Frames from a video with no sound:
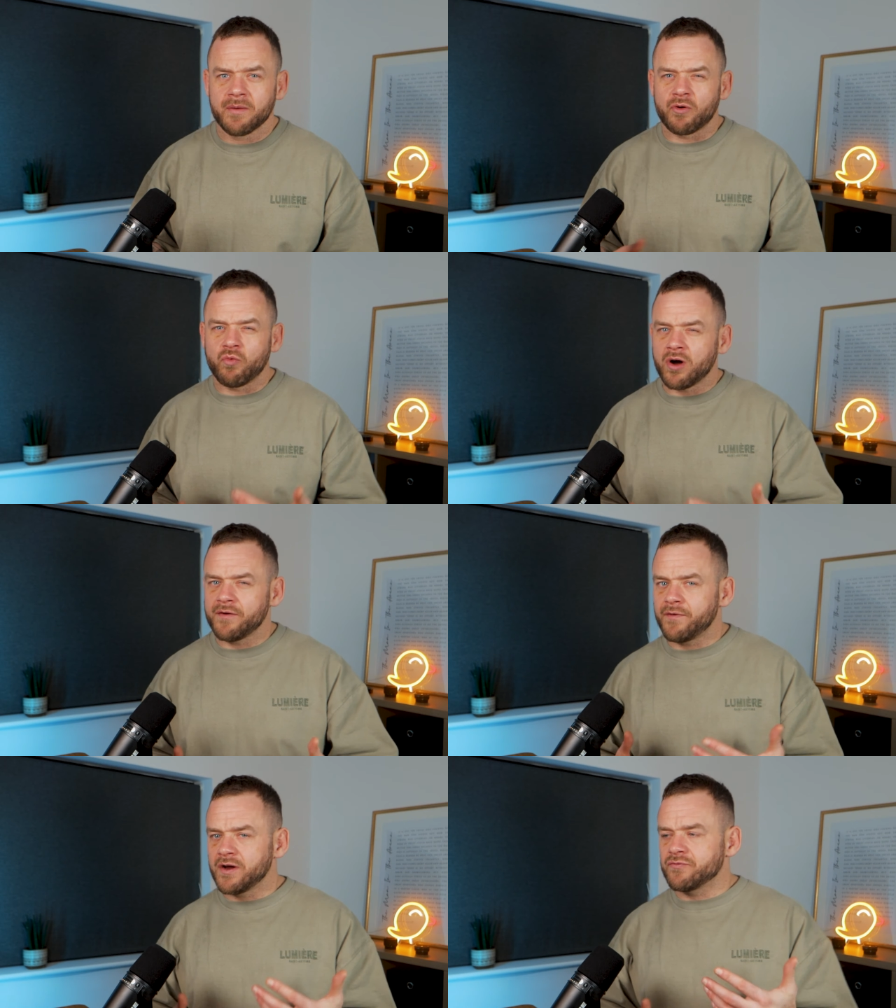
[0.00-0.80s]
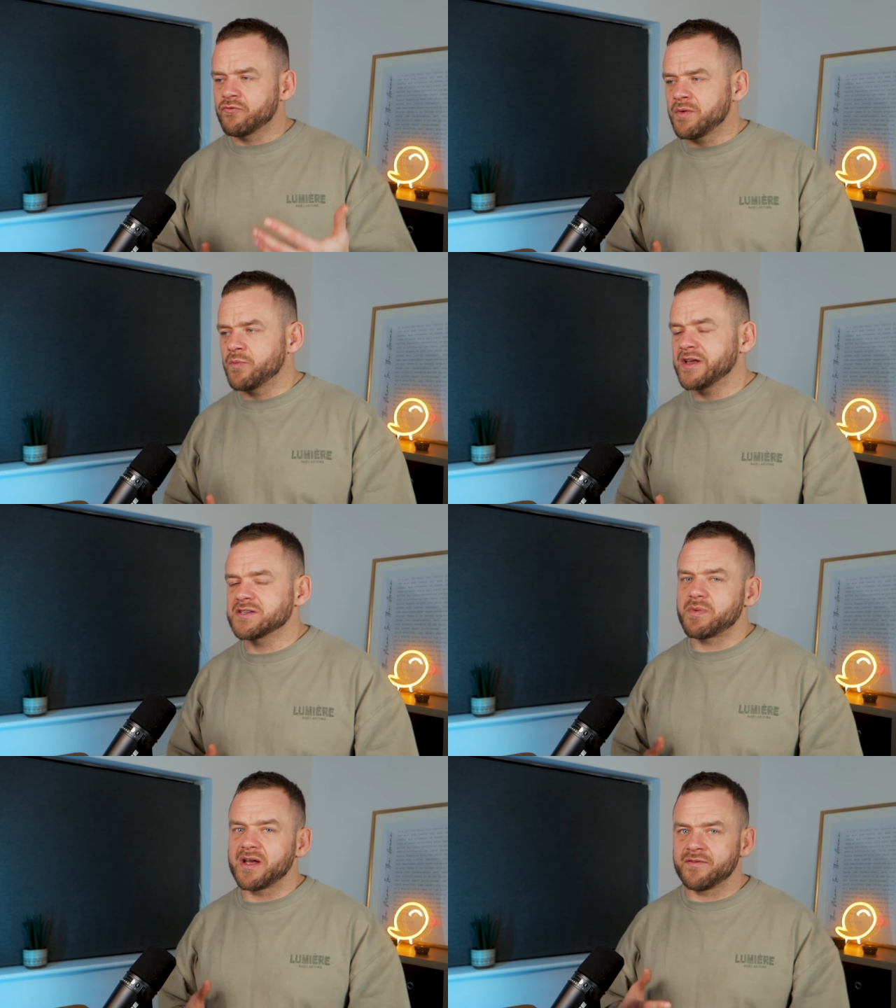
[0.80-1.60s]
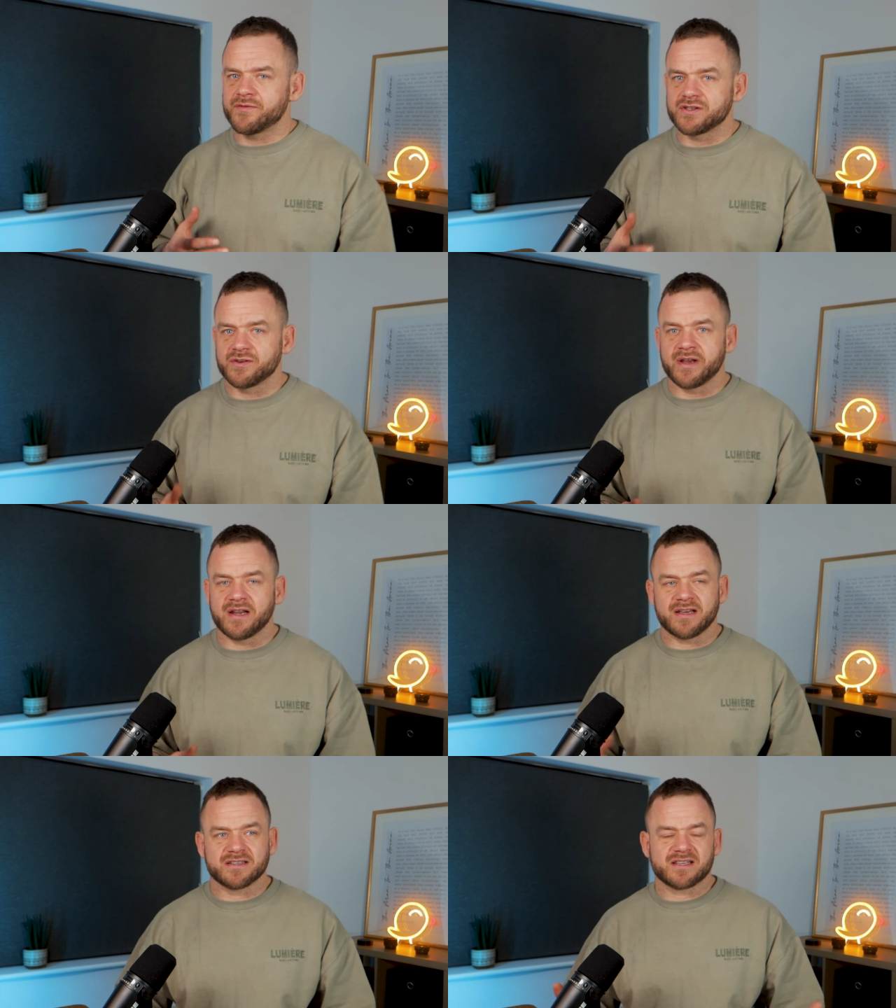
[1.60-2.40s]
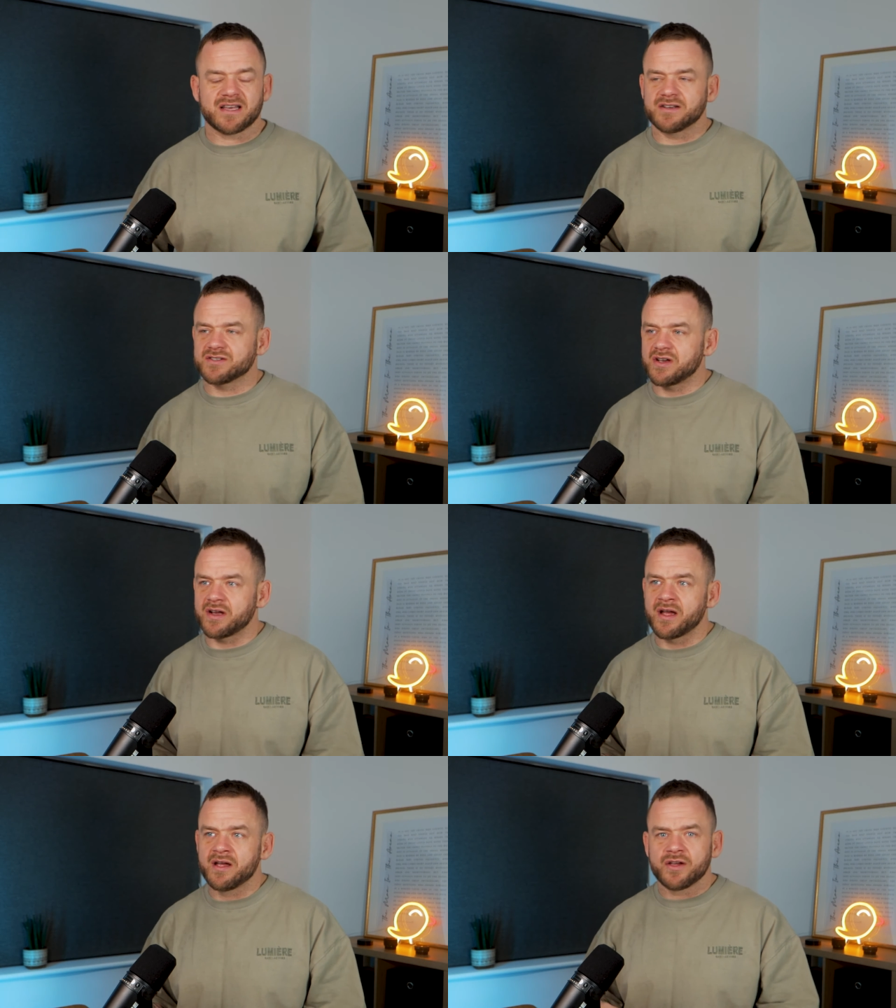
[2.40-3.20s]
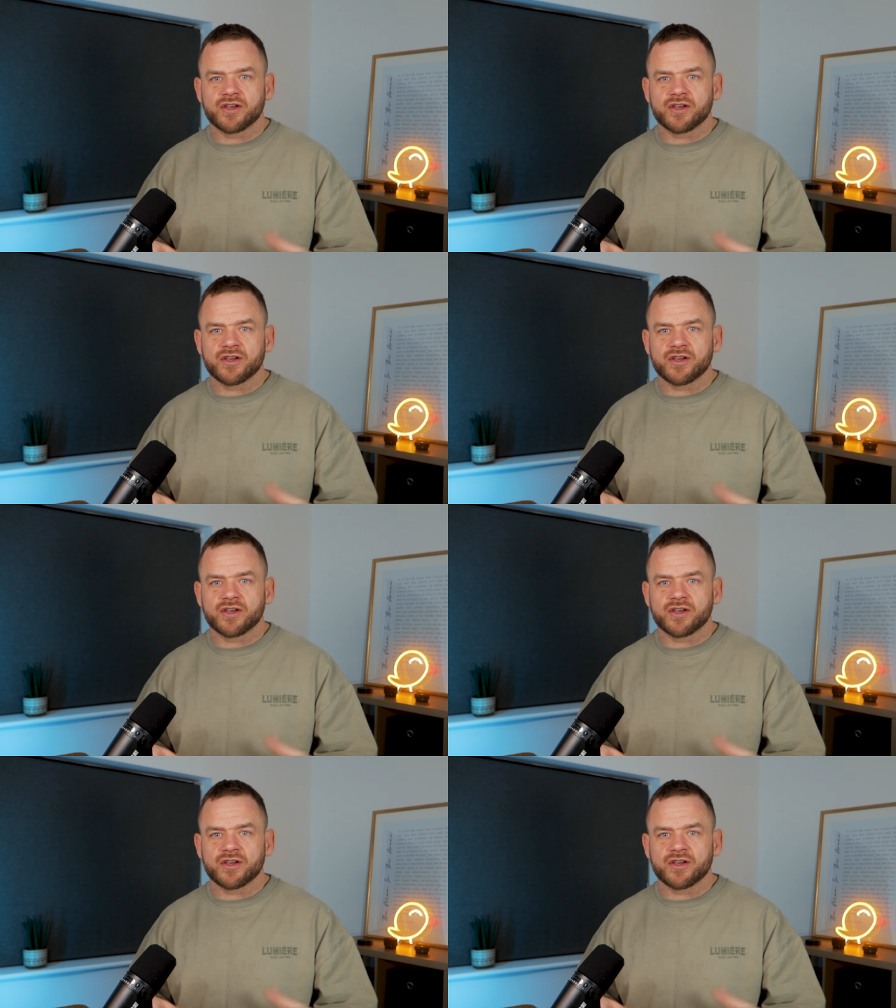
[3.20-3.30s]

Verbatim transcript: But what I find Runway is better for doing is things like